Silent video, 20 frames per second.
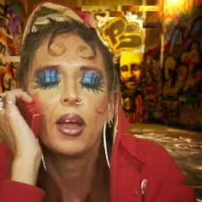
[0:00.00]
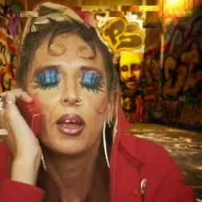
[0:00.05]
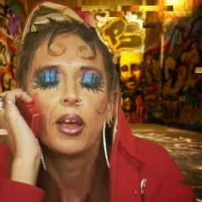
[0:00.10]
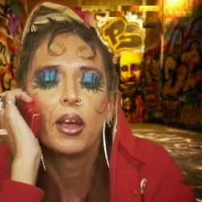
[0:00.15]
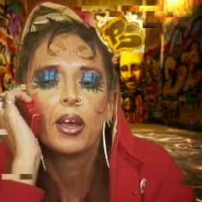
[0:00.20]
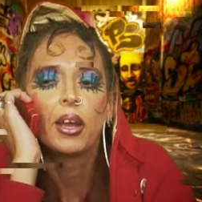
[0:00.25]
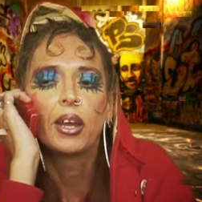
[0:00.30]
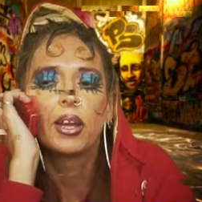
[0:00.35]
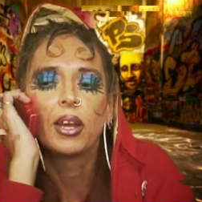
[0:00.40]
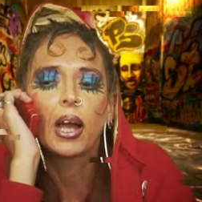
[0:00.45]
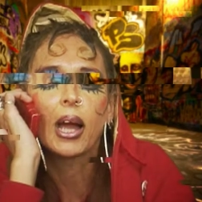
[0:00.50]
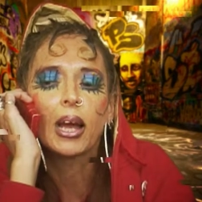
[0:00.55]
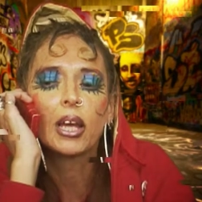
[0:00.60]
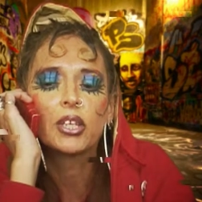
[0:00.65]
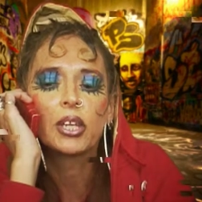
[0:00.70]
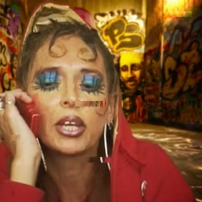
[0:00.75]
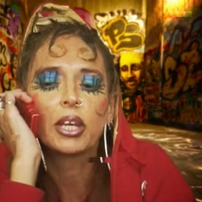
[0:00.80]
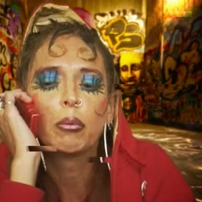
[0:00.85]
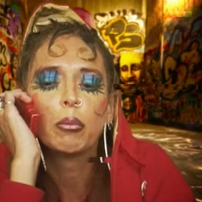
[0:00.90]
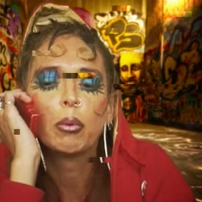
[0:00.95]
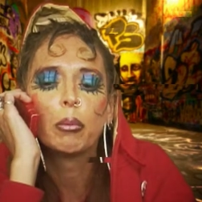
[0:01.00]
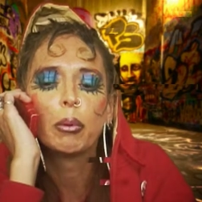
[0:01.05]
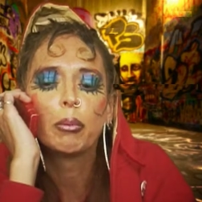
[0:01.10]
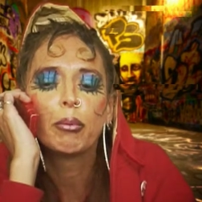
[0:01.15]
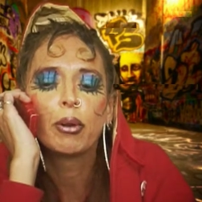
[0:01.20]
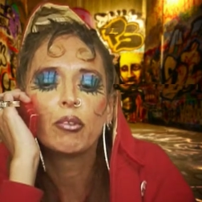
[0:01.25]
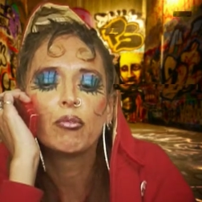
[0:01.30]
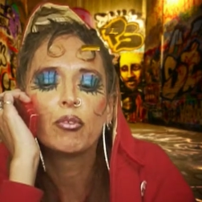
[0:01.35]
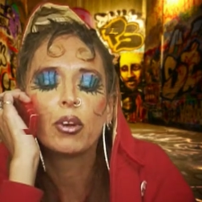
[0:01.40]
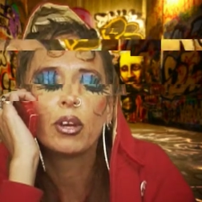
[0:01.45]
Ini I with mimi
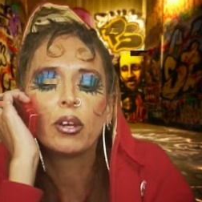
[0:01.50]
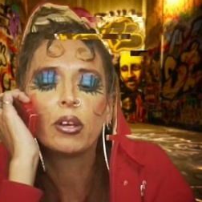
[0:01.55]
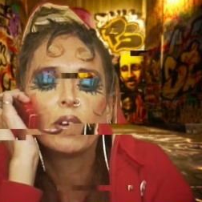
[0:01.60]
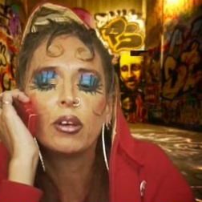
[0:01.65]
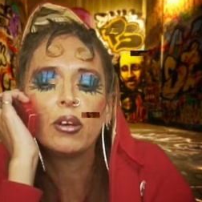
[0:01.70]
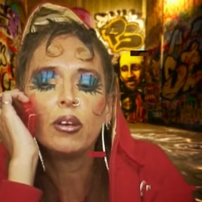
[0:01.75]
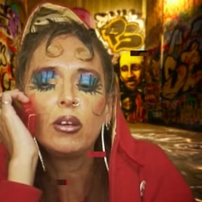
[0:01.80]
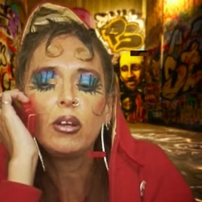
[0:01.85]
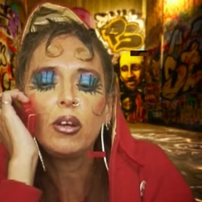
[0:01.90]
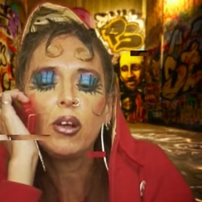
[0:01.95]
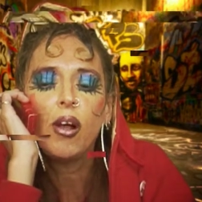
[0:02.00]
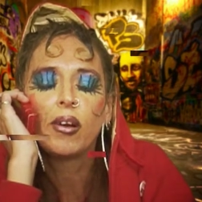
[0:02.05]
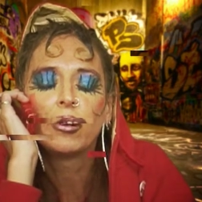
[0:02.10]
brethren.